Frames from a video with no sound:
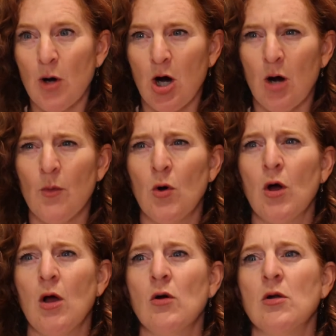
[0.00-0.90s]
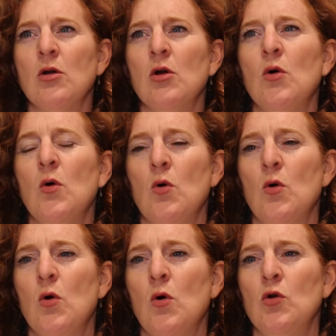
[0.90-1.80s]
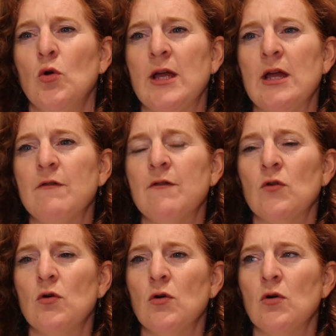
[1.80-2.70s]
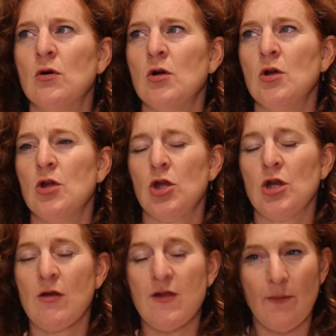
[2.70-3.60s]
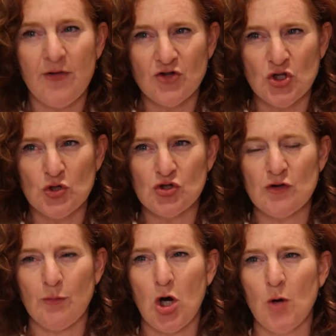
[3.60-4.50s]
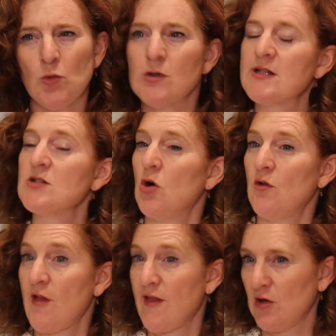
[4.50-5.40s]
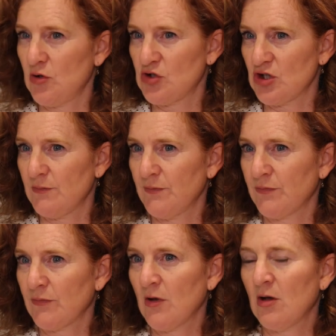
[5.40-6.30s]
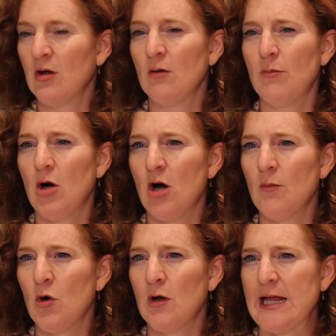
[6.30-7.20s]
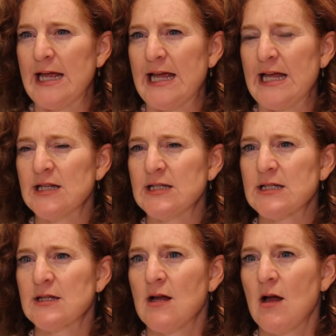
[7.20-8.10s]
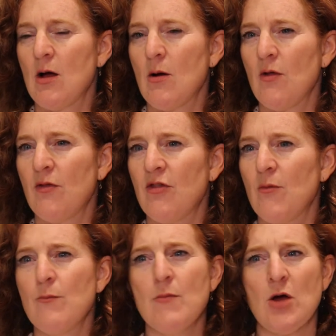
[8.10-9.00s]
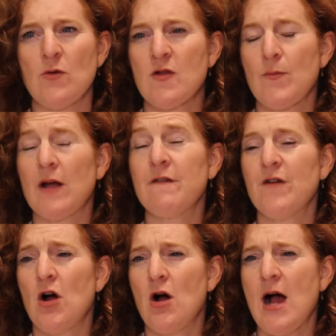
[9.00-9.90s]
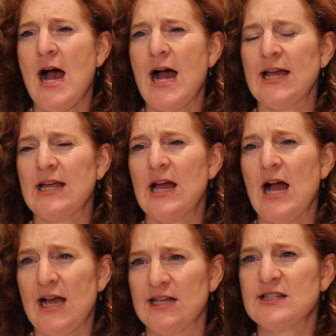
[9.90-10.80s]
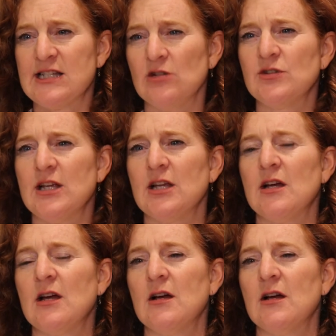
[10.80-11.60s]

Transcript: palm oil or looking for you know, substitution of palm oil is not the solution. Palm oil is the most by far high highest yielding